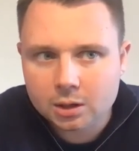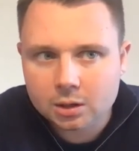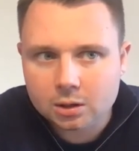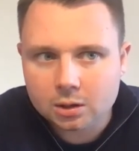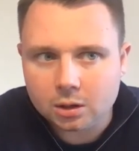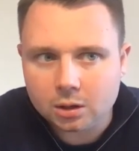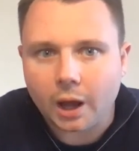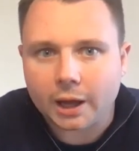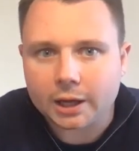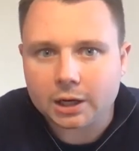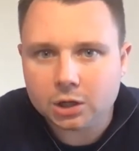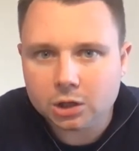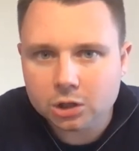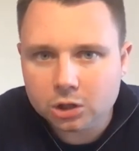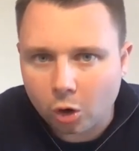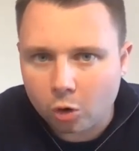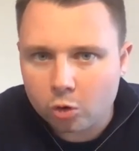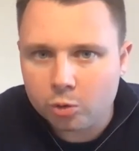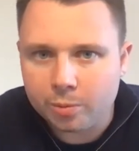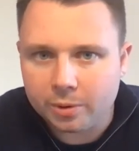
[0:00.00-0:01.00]
Like
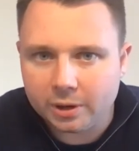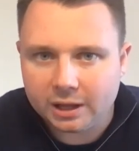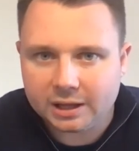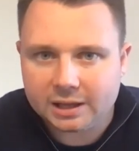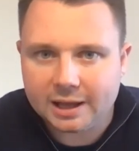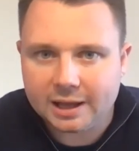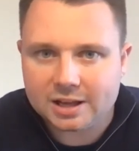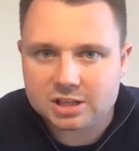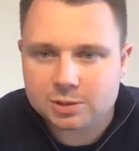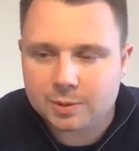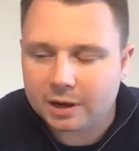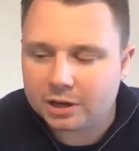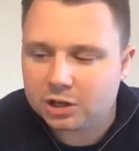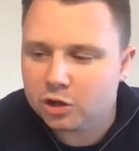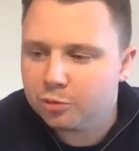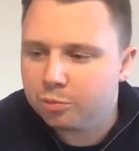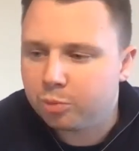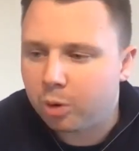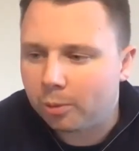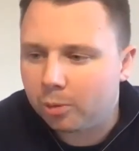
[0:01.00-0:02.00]
nobody cares about.
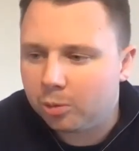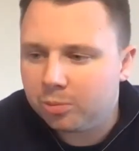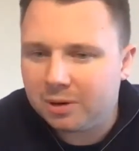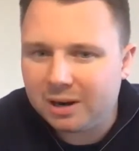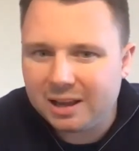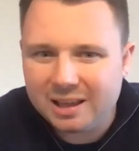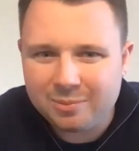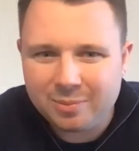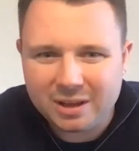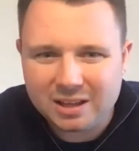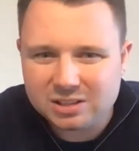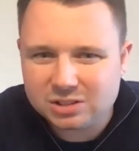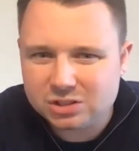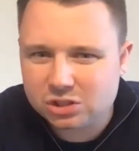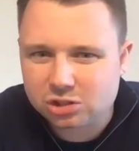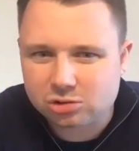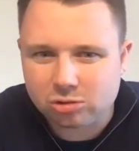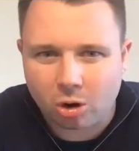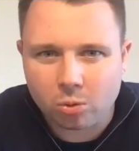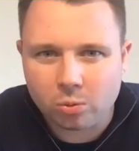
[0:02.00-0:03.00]
You've probably been
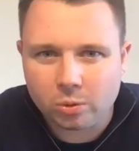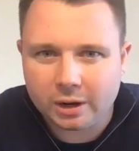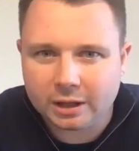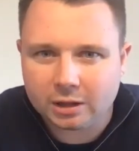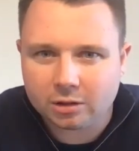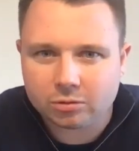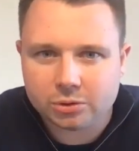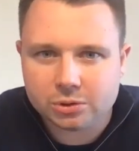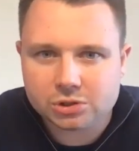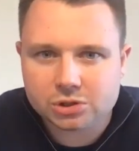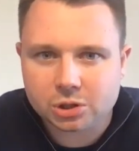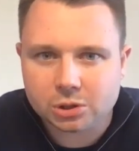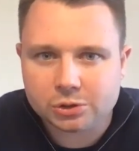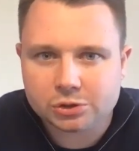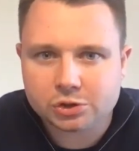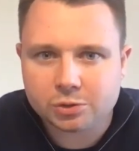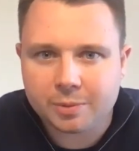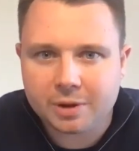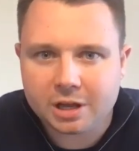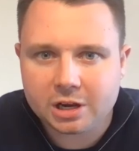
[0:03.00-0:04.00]
scrolling through
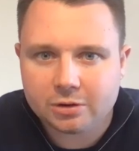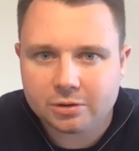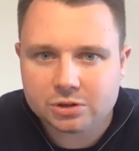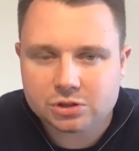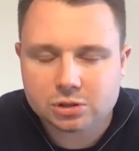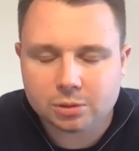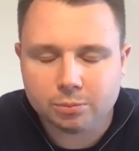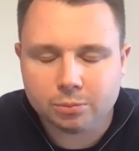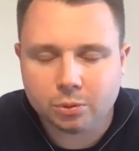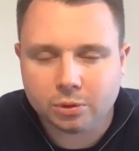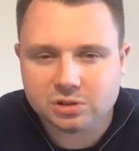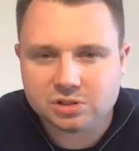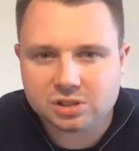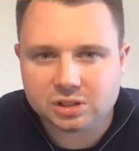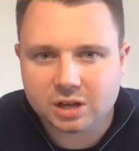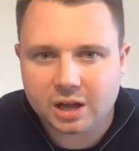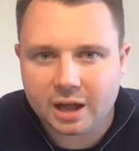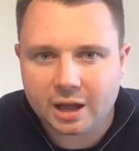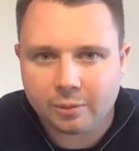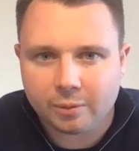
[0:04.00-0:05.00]
social media at some point
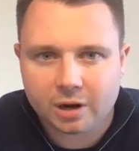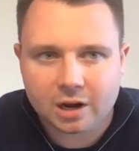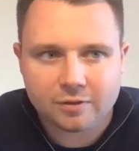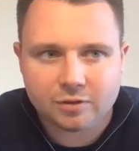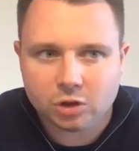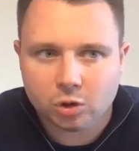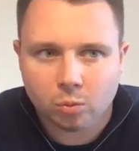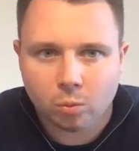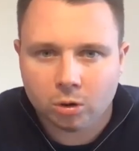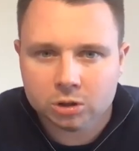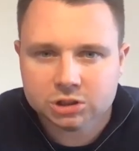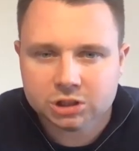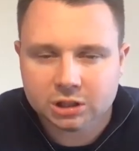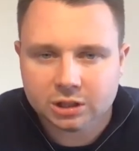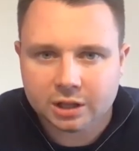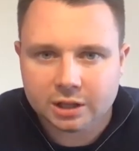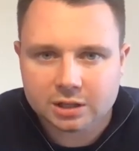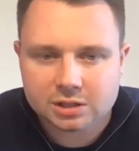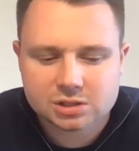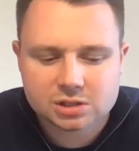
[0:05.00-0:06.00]
today, whenever you're watching
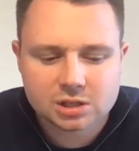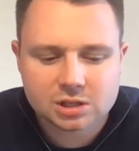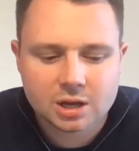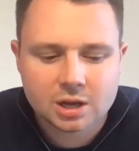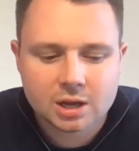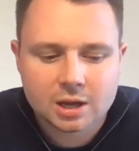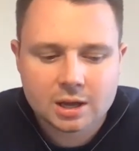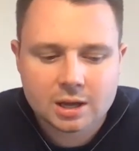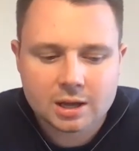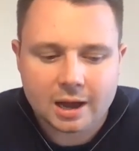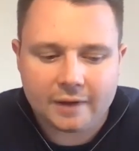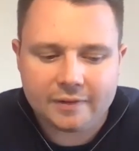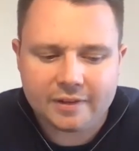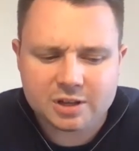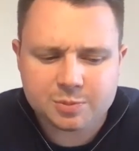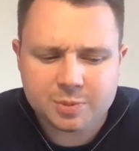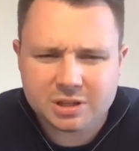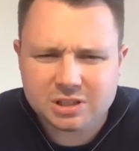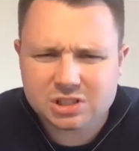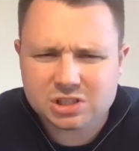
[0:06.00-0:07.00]
this, And there's
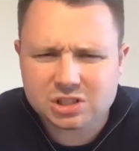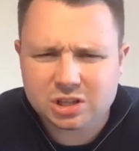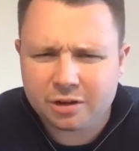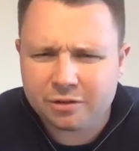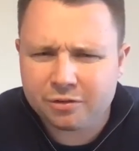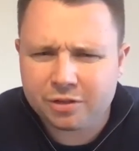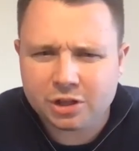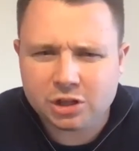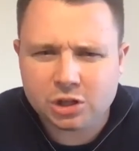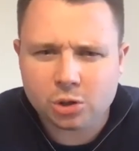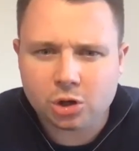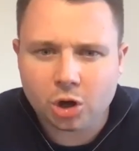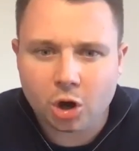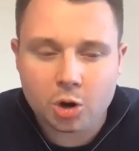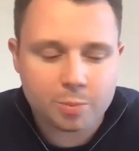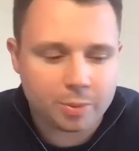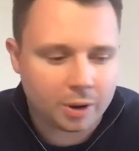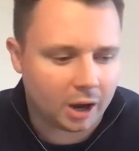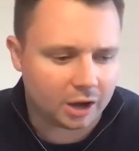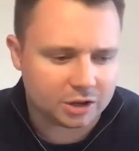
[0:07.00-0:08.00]
been stuff that you go
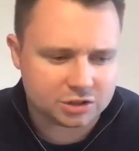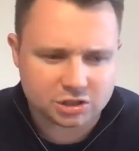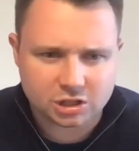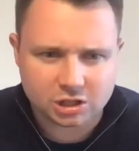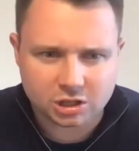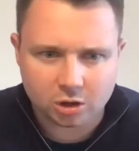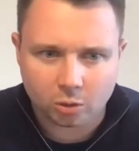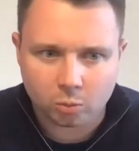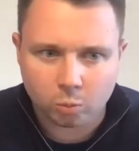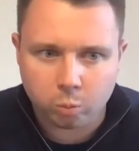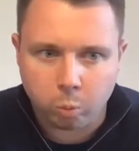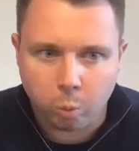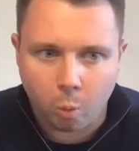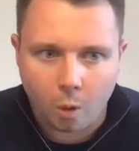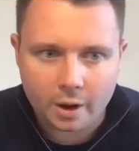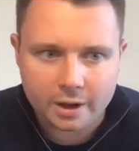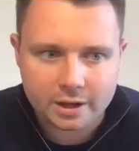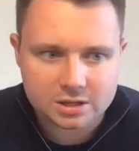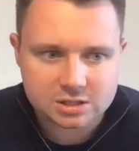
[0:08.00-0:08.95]
past and you're like, why is